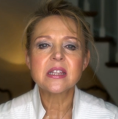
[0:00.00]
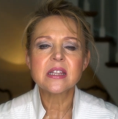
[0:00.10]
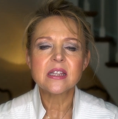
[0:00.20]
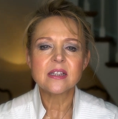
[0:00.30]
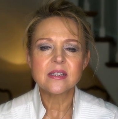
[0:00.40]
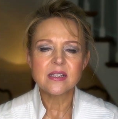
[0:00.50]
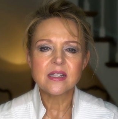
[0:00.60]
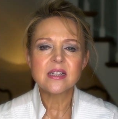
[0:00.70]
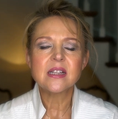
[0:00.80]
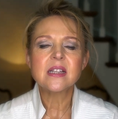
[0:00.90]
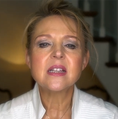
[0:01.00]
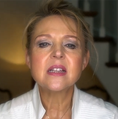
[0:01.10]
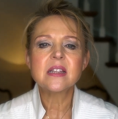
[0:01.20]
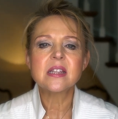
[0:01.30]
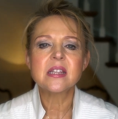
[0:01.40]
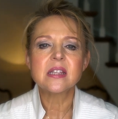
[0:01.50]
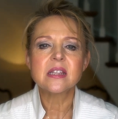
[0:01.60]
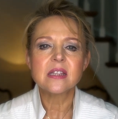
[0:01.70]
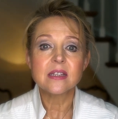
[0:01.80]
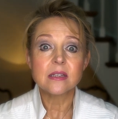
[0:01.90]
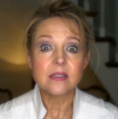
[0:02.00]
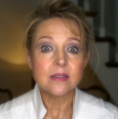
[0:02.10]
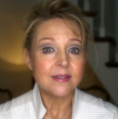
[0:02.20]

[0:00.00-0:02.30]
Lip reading: No one is speaking in this clip.